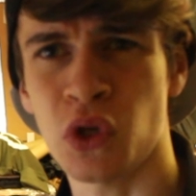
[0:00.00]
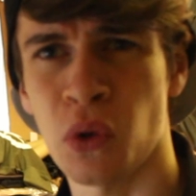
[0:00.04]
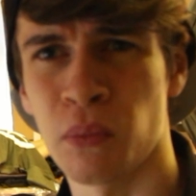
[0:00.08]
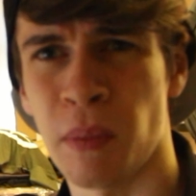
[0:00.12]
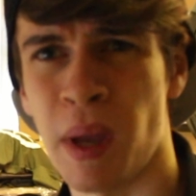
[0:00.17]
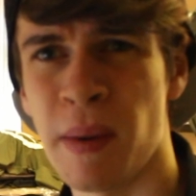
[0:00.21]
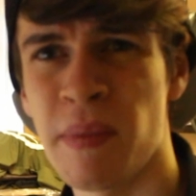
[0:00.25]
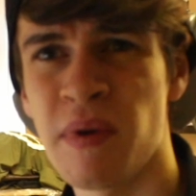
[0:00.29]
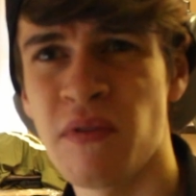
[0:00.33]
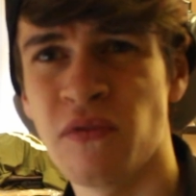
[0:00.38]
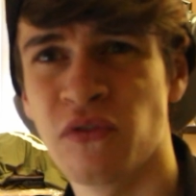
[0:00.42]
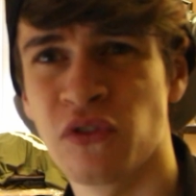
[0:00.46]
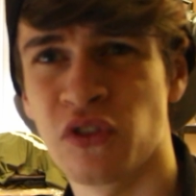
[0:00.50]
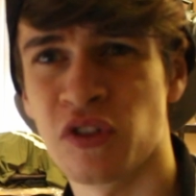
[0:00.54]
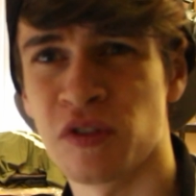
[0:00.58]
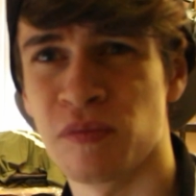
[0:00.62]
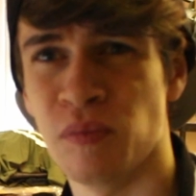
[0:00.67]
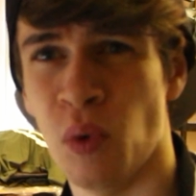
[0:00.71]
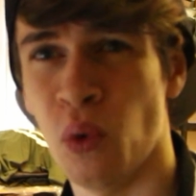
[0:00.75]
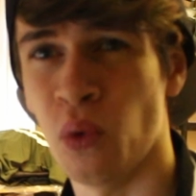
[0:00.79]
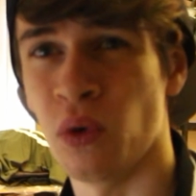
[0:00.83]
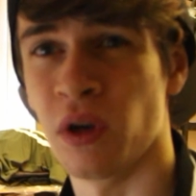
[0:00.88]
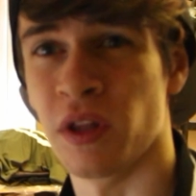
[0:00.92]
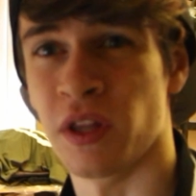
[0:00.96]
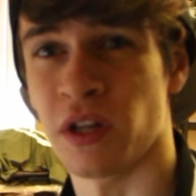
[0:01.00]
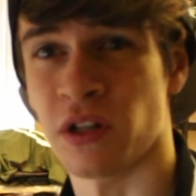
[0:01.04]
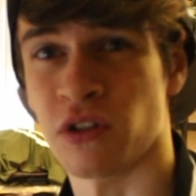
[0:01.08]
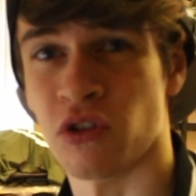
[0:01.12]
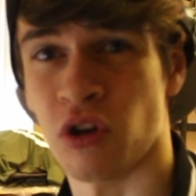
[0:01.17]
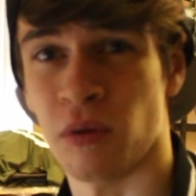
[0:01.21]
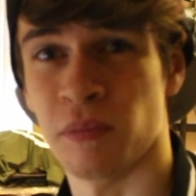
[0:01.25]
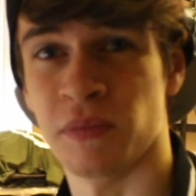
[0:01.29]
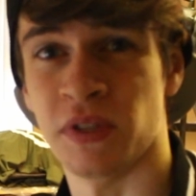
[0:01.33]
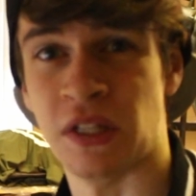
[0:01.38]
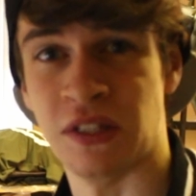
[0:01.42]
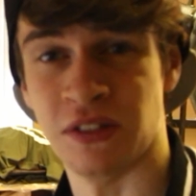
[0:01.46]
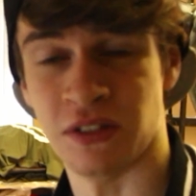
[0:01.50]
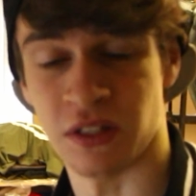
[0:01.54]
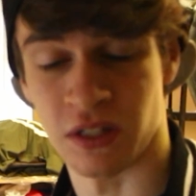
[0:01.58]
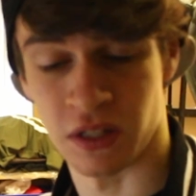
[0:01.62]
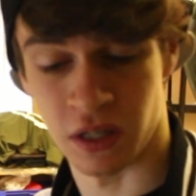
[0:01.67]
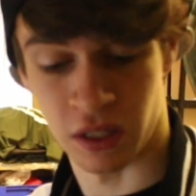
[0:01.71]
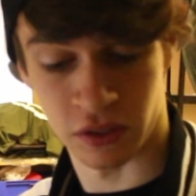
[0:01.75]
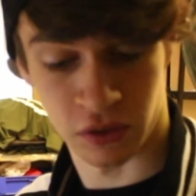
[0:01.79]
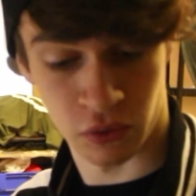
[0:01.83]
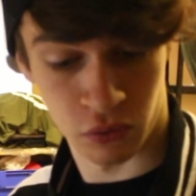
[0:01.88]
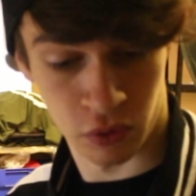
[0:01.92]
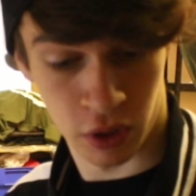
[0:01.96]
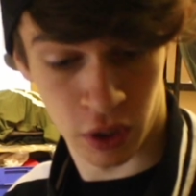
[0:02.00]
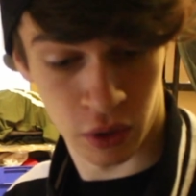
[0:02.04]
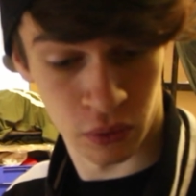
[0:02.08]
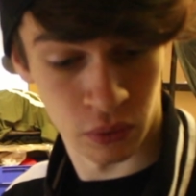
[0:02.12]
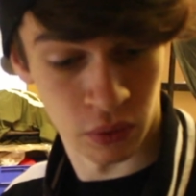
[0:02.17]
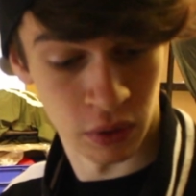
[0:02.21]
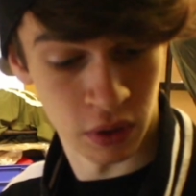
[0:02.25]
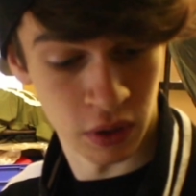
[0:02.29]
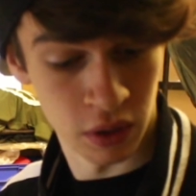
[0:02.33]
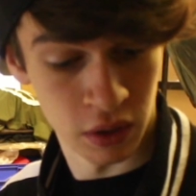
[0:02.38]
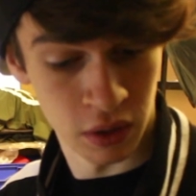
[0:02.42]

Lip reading: Maybe even smaller than a crop sensor, I don't know.